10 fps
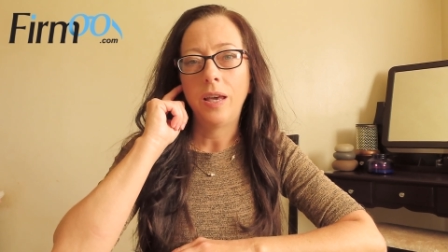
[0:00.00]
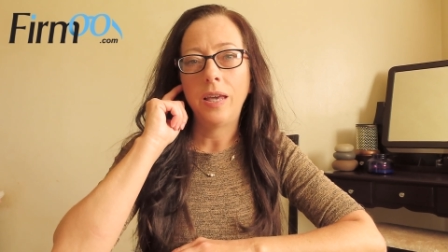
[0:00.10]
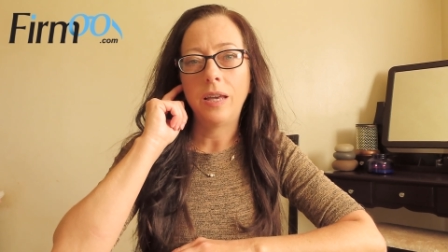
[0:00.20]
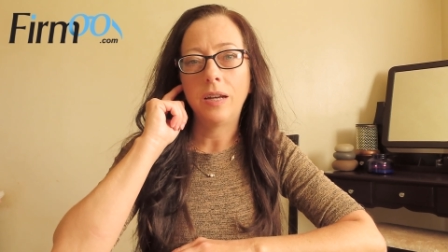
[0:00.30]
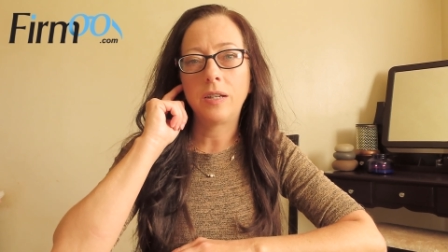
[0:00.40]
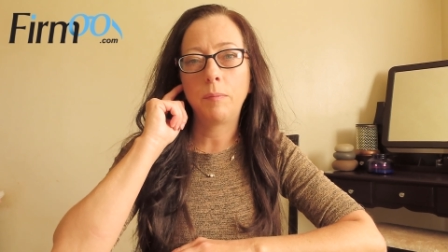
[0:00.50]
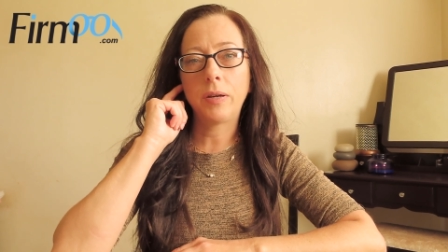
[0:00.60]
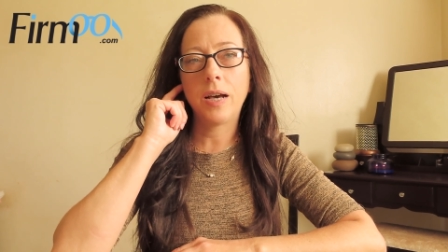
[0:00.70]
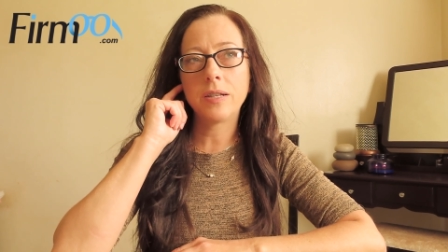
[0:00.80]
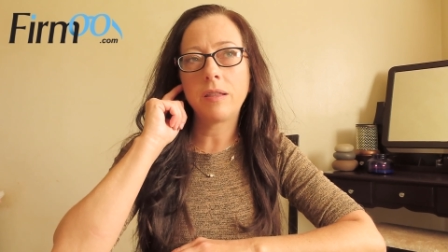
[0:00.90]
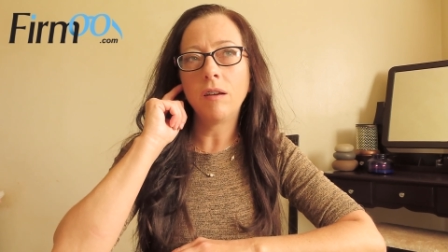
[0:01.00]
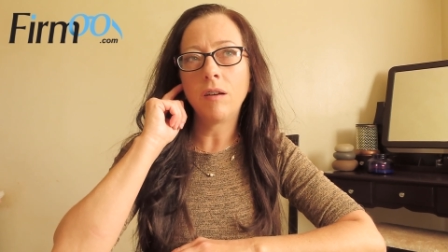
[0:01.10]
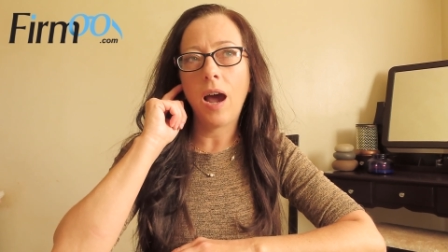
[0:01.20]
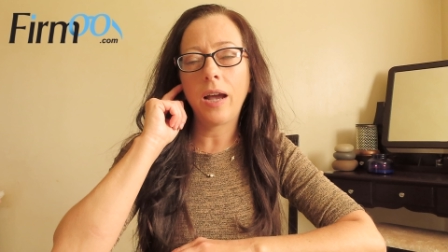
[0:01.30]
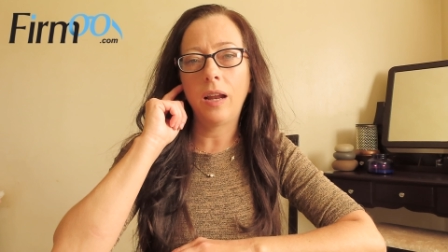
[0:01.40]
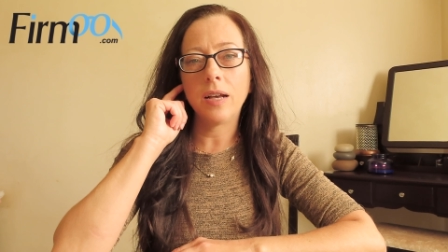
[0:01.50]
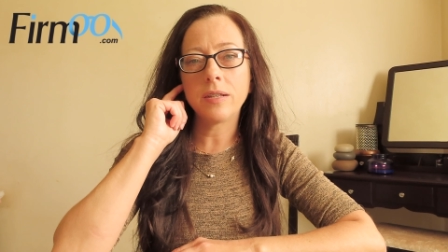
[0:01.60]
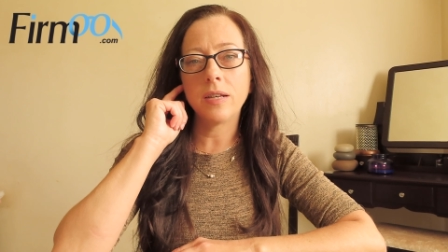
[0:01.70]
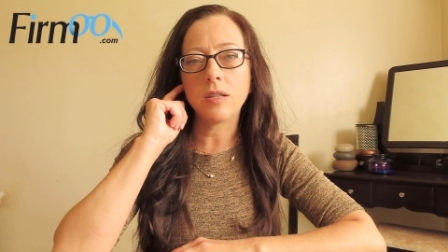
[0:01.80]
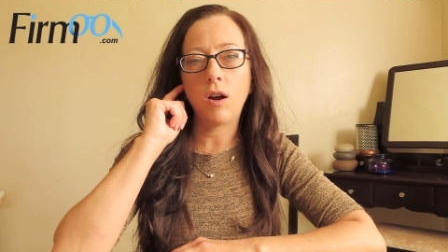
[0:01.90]
And because their
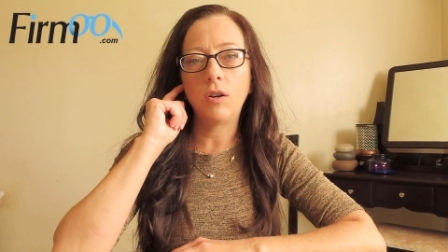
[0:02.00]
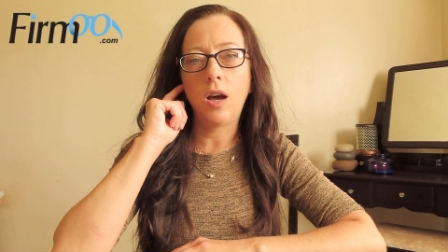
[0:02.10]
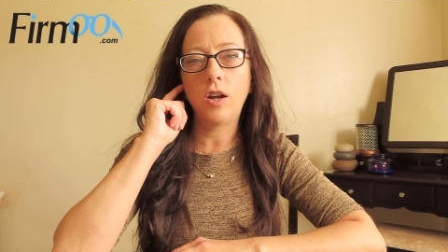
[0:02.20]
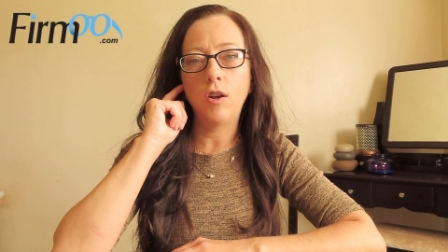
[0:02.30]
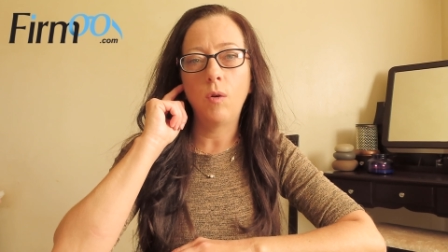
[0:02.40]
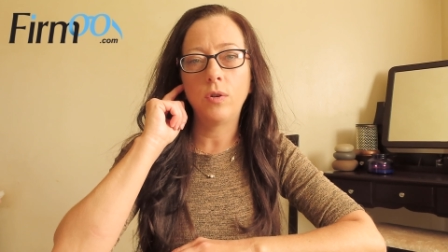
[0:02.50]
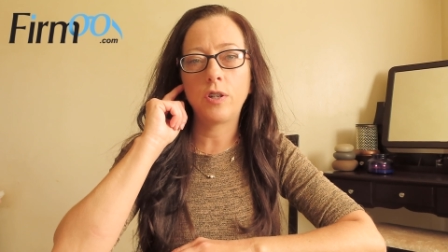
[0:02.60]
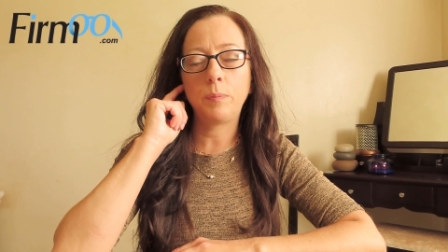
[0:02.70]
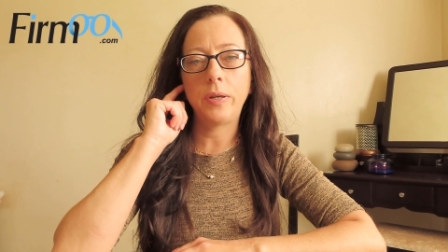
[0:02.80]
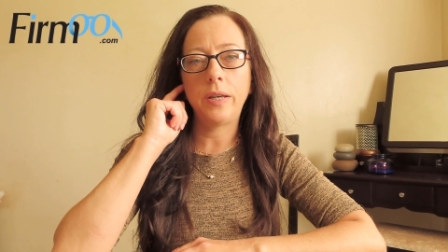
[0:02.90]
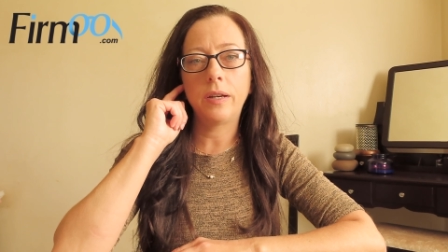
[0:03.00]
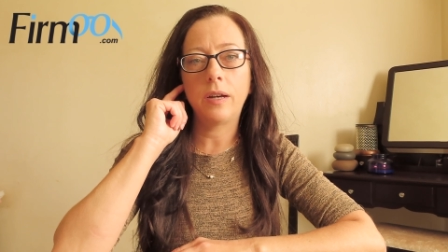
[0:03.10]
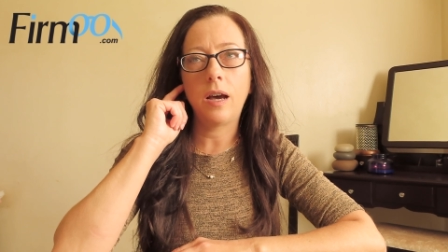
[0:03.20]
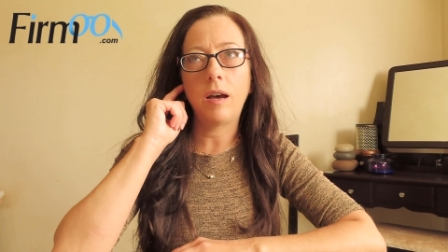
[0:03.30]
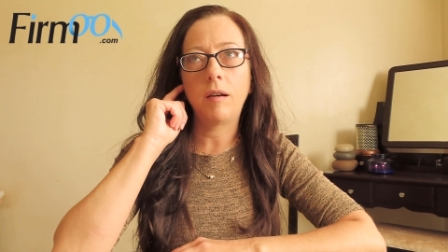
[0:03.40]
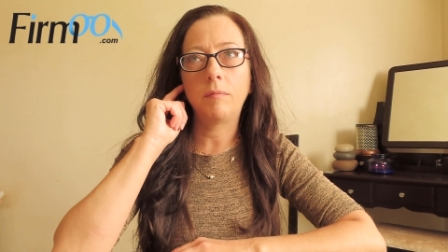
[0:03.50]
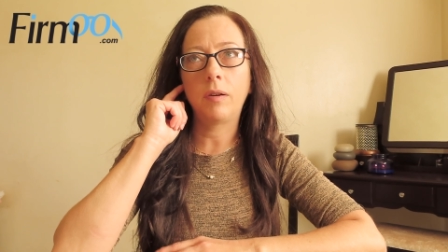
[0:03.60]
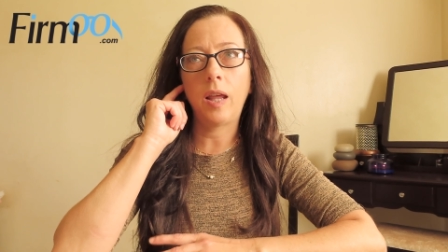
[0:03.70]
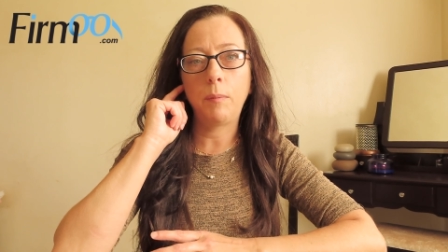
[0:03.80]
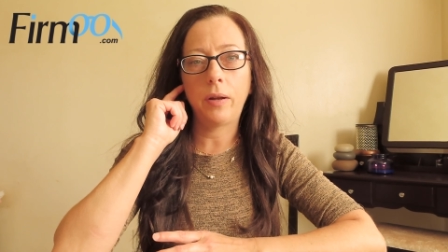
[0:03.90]
eyeglasses are not known to be
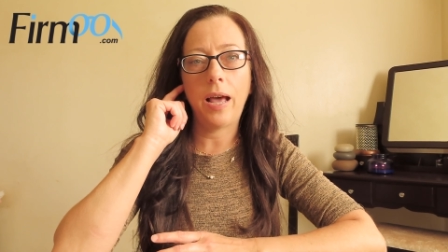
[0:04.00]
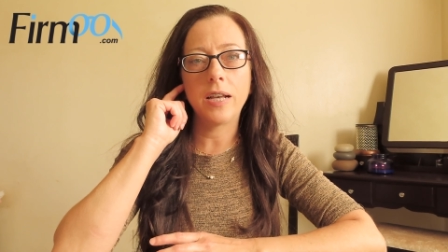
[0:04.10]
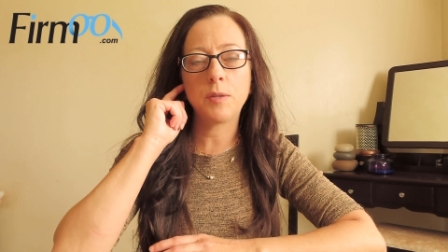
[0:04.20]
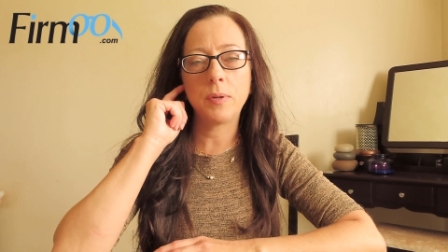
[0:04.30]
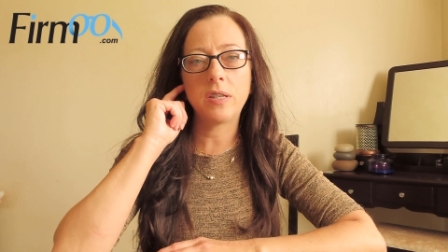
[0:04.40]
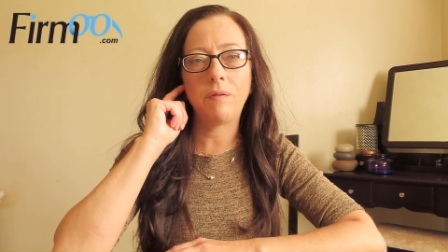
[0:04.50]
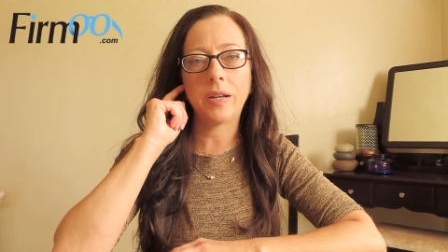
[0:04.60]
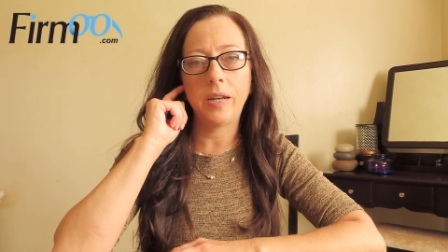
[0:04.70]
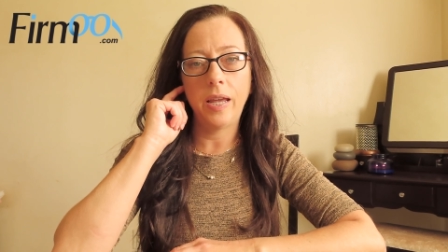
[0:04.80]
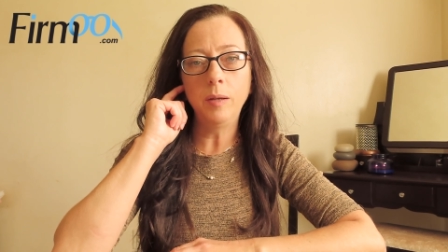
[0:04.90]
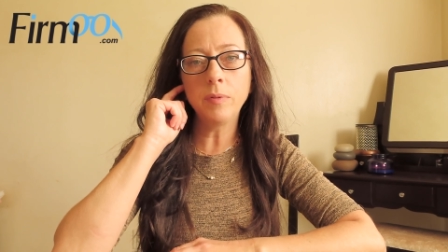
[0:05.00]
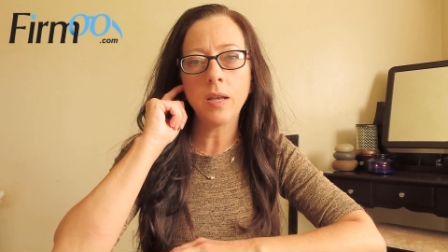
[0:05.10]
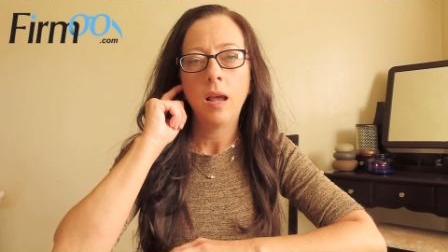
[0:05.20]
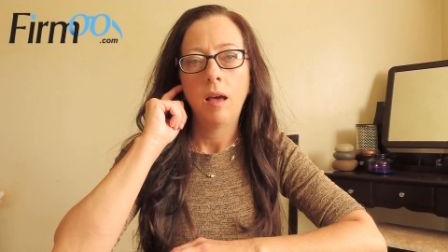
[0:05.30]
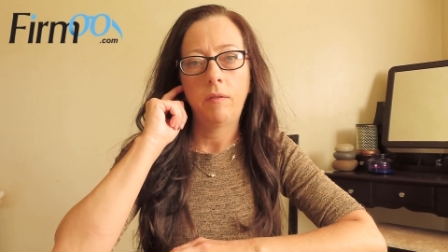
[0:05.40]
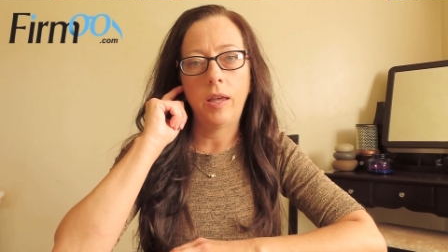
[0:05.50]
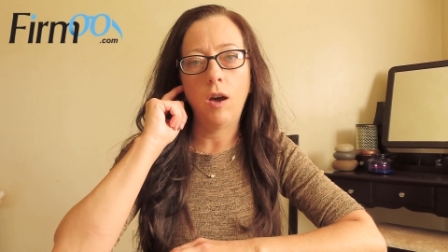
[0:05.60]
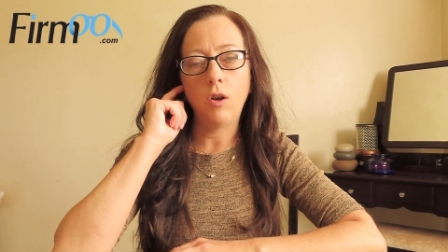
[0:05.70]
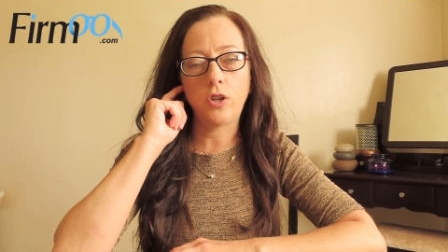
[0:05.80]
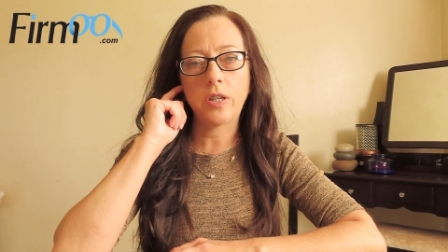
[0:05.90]
labeled as specific names, they
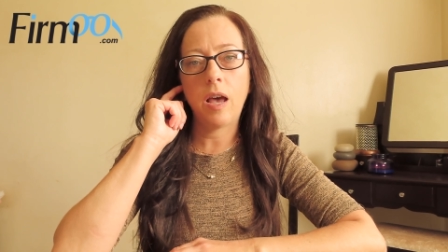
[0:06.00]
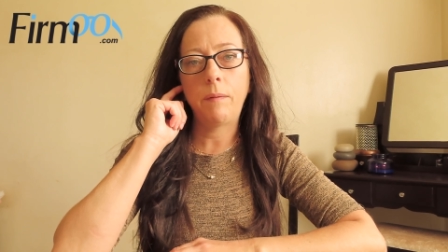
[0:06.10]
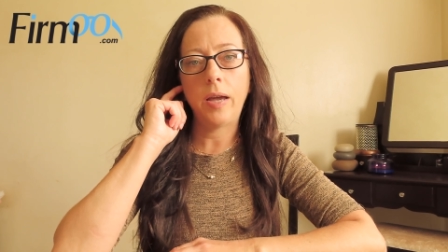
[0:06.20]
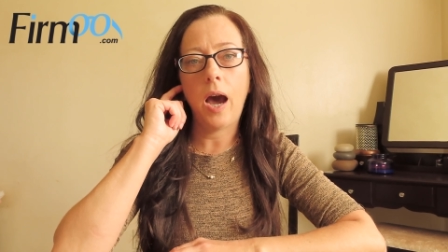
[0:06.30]
all just have an